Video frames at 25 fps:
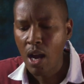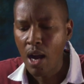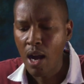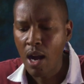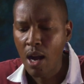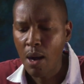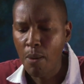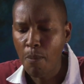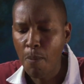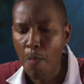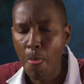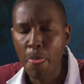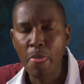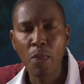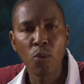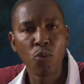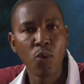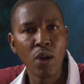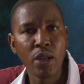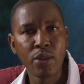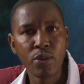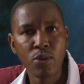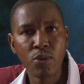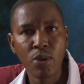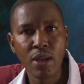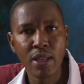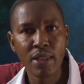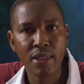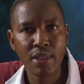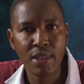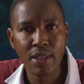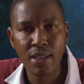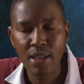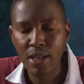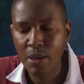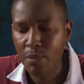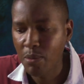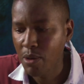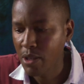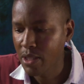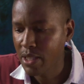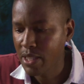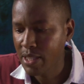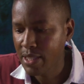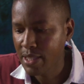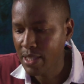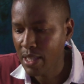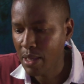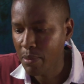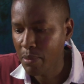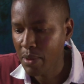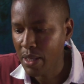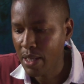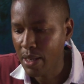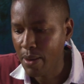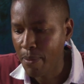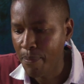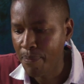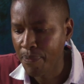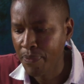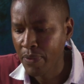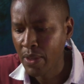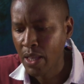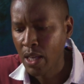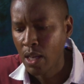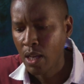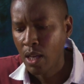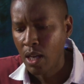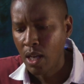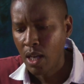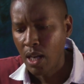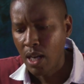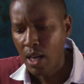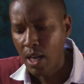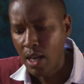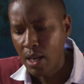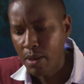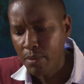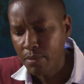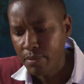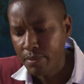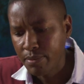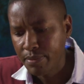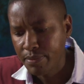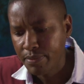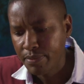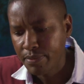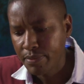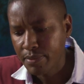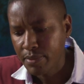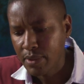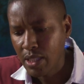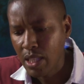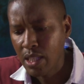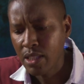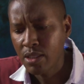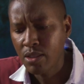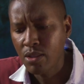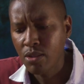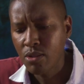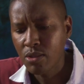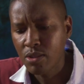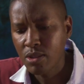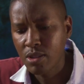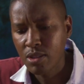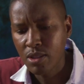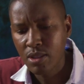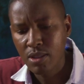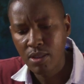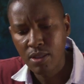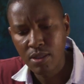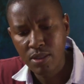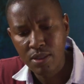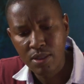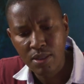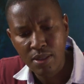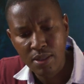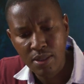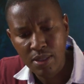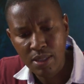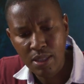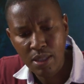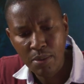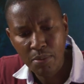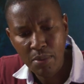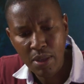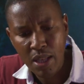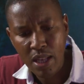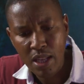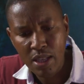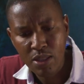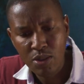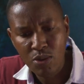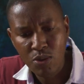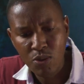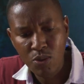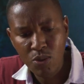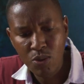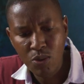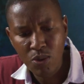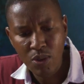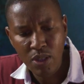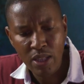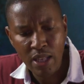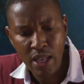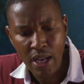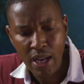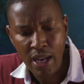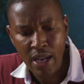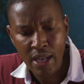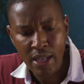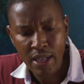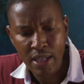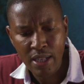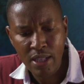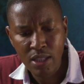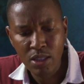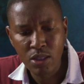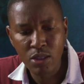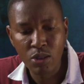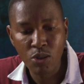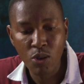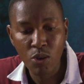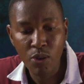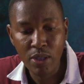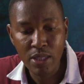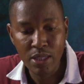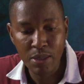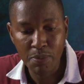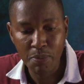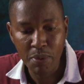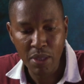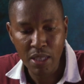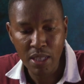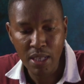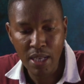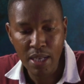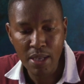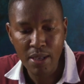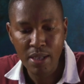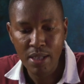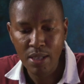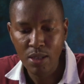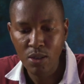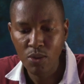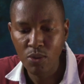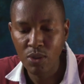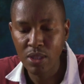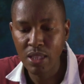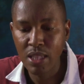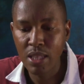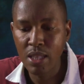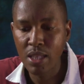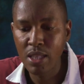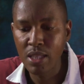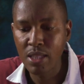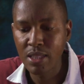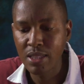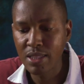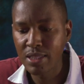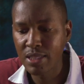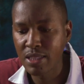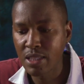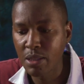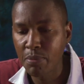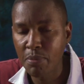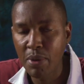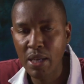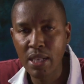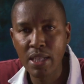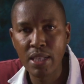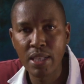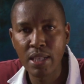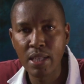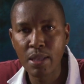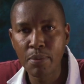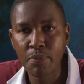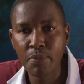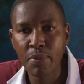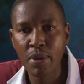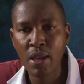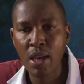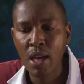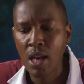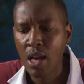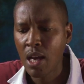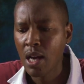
What do I think about this camera? It looks similar to the R, though it's bigger with a deeper grip.